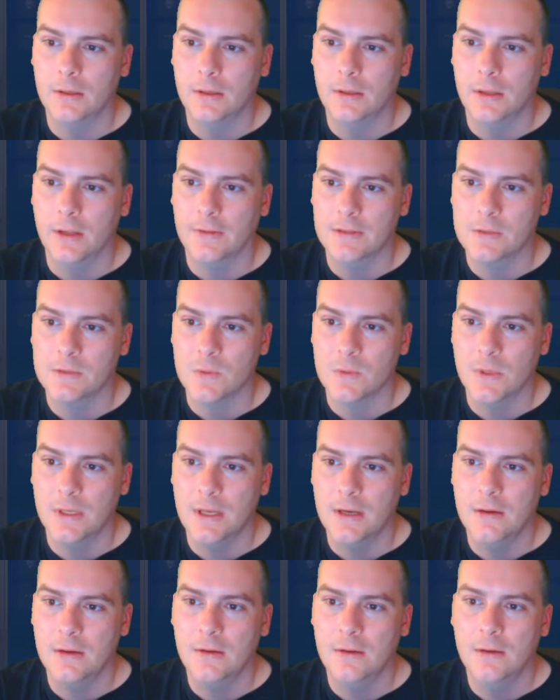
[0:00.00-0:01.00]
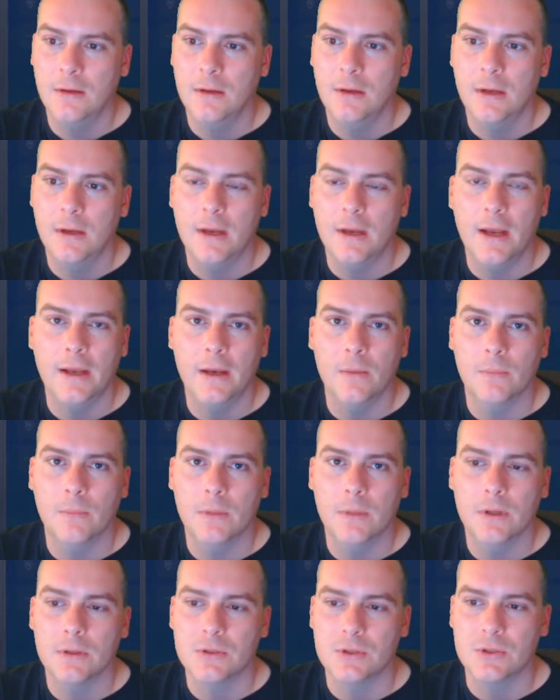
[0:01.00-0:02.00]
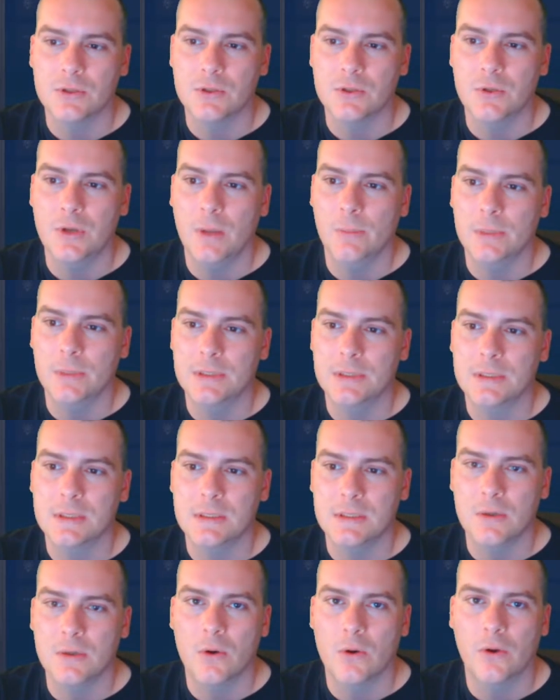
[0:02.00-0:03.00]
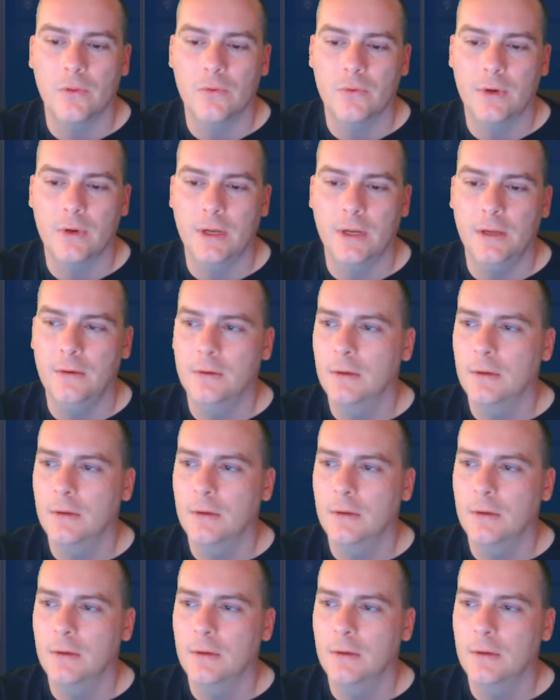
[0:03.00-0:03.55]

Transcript: like this one here, a number. So two numbers, 0, 3.